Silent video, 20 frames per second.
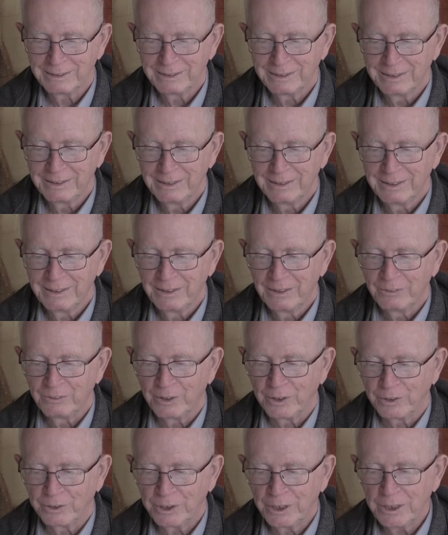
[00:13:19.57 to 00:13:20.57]
The
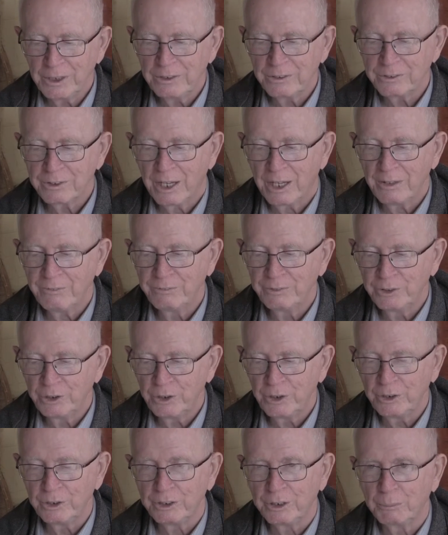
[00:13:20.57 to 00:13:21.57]
things I've learned
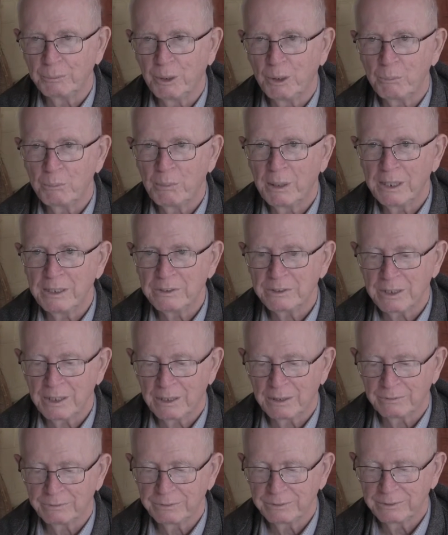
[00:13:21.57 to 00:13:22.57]
about myself
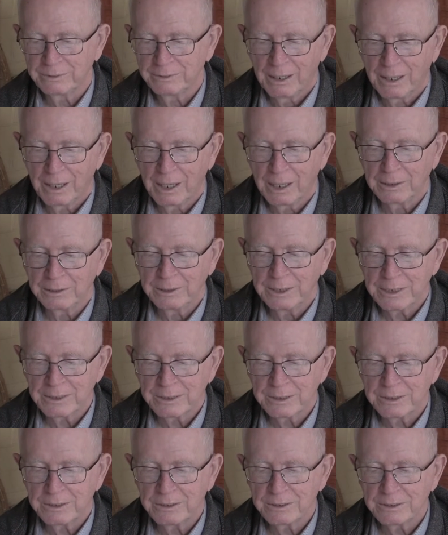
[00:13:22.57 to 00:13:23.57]
are lessons
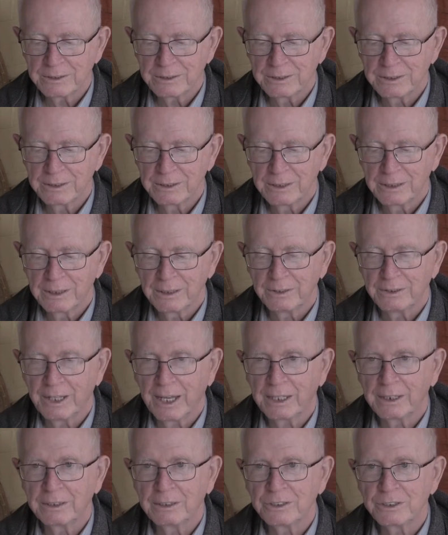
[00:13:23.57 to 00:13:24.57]
that'll
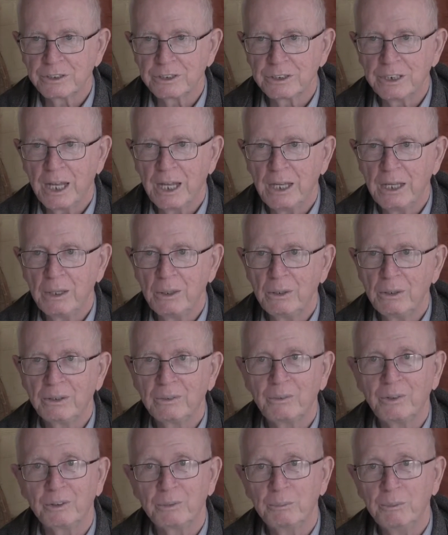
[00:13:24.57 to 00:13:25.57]
stay with me
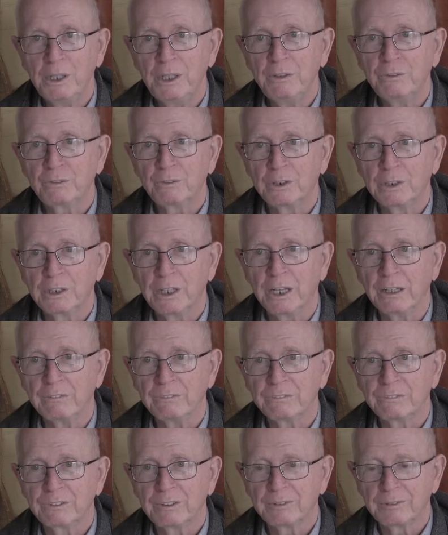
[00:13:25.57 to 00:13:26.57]
for life.
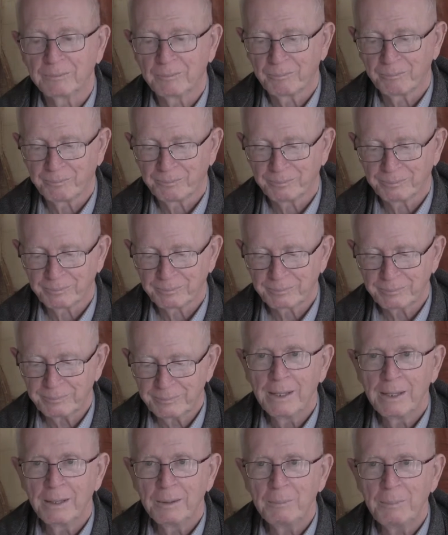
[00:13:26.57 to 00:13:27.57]

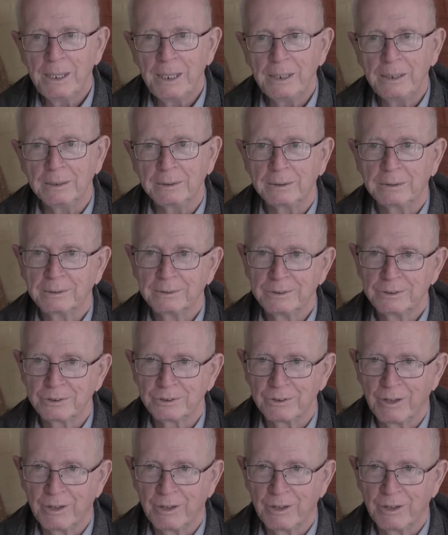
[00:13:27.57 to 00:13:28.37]
Megan, star.